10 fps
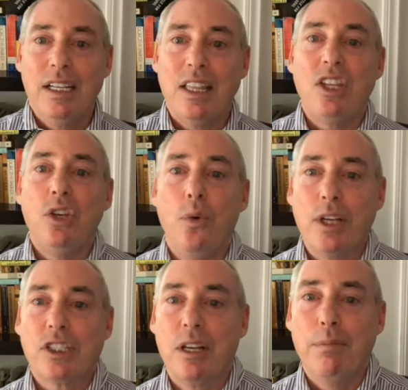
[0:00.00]
that the
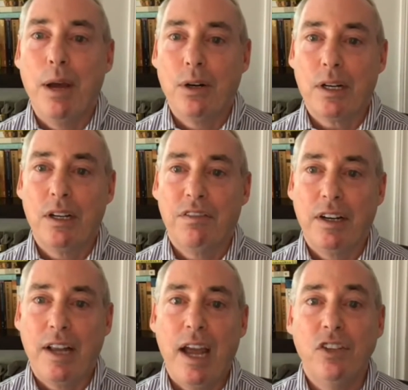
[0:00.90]
US can better
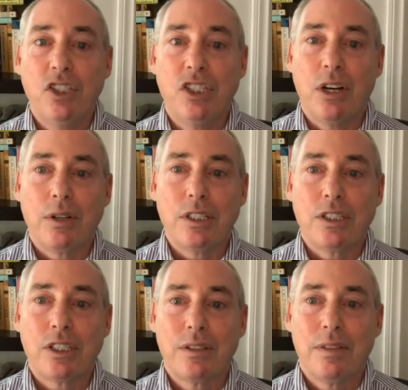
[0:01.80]
confront
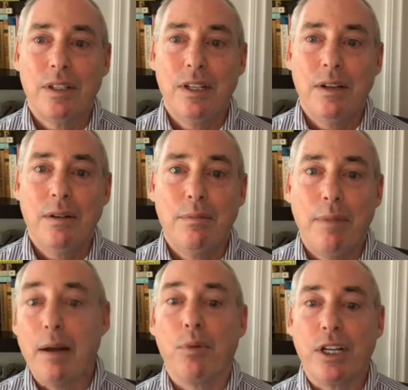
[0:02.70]
adversaries
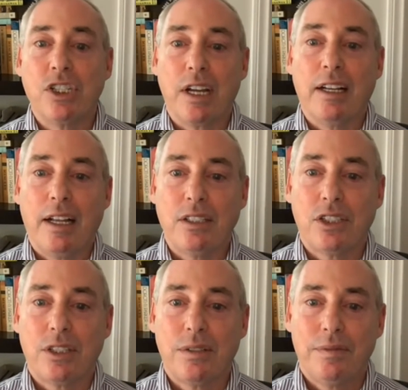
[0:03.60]
by embracing
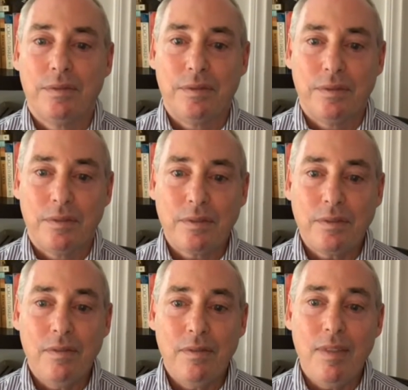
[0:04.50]
allies.
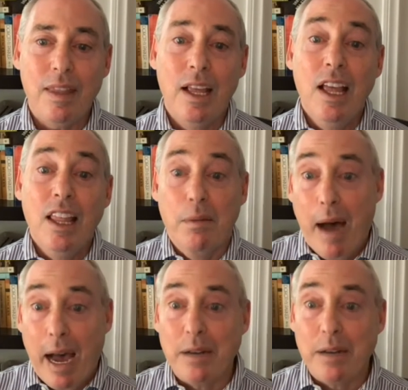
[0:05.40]
The
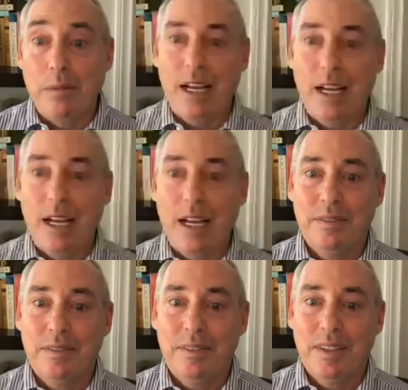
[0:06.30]
bottom line
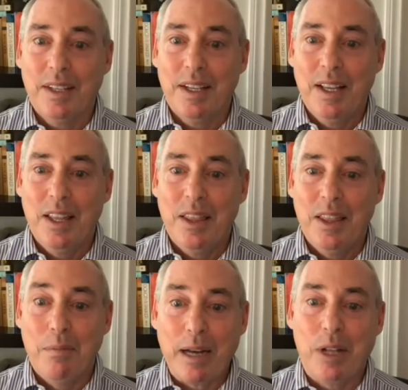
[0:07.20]

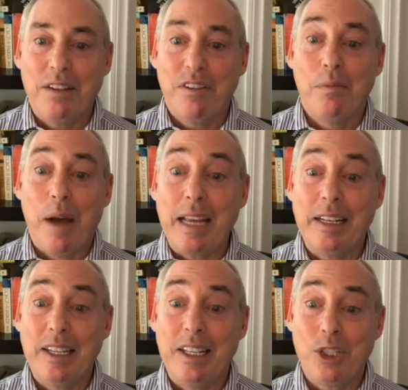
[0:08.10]
for
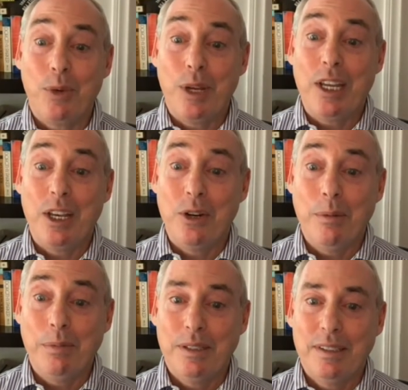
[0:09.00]
Biden this week in Europe,